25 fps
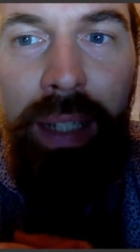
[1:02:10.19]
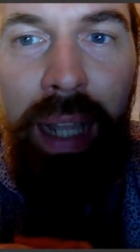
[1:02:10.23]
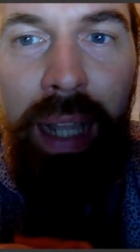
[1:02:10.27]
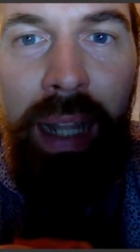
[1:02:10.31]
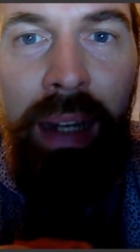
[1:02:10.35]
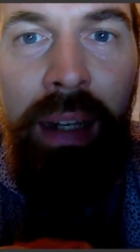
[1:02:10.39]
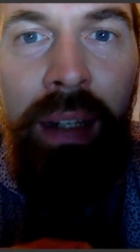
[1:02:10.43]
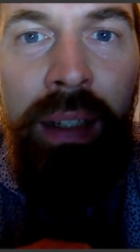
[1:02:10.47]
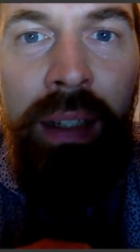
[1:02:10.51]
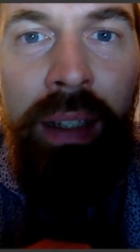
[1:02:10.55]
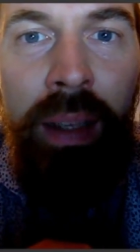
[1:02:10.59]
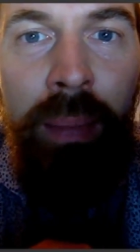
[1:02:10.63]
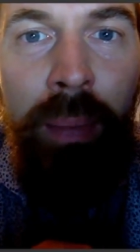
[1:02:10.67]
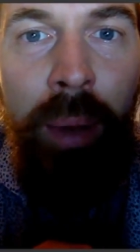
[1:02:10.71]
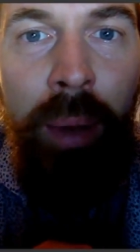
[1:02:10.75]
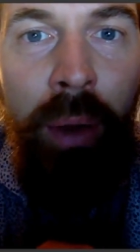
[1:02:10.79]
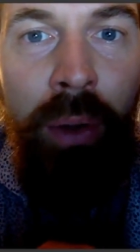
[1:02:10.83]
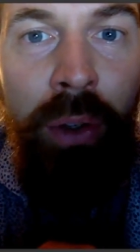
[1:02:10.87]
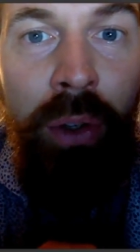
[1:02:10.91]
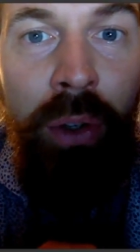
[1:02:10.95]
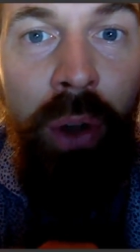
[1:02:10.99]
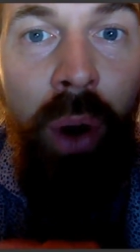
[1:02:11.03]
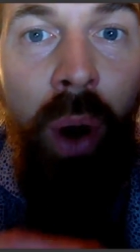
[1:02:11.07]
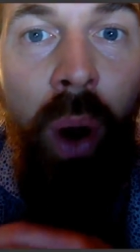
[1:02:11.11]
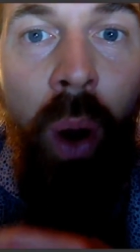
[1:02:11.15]
Then it's
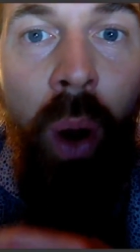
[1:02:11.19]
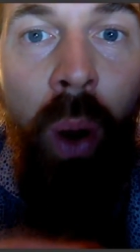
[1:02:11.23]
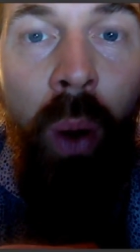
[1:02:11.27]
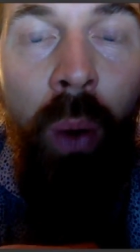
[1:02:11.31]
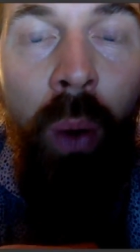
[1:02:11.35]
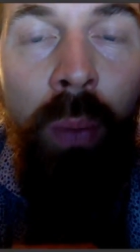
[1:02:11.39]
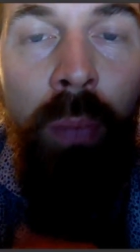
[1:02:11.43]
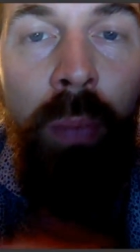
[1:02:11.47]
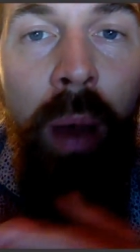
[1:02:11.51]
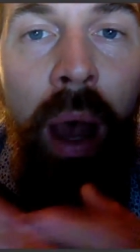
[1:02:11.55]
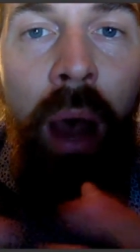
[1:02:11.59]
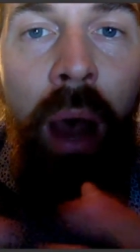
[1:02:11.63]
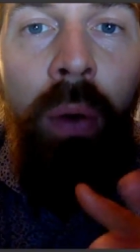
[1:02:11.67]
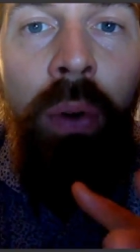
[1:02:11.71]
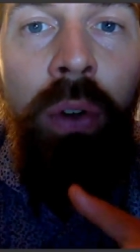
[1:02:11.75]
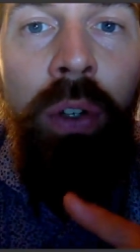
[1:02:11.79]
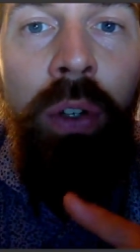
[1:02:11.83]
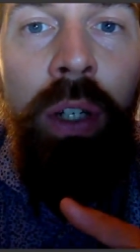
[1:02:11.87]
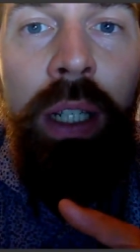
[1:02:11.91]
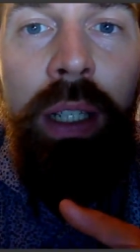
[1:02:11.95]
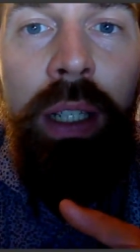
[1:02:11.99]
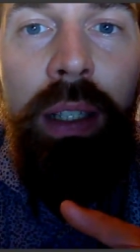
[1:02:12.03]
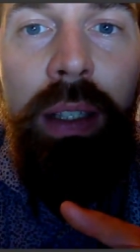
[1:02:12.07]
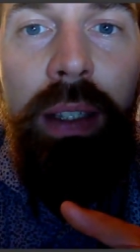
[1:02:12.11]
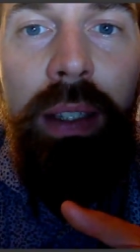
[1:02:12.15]
about your own
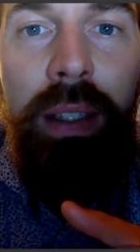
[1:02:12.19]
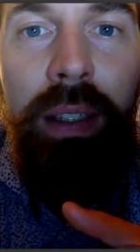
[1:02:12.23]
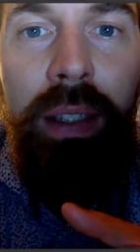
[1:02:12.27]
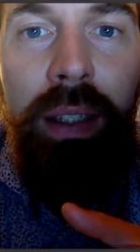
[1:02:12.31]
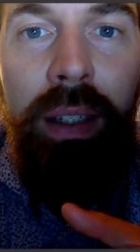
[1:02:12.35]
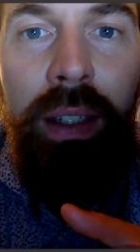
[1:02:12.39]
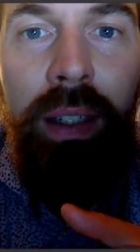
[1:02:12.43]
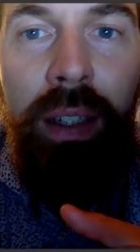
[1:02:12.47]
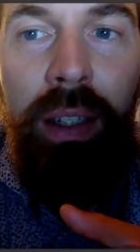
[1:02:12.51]
boundaries.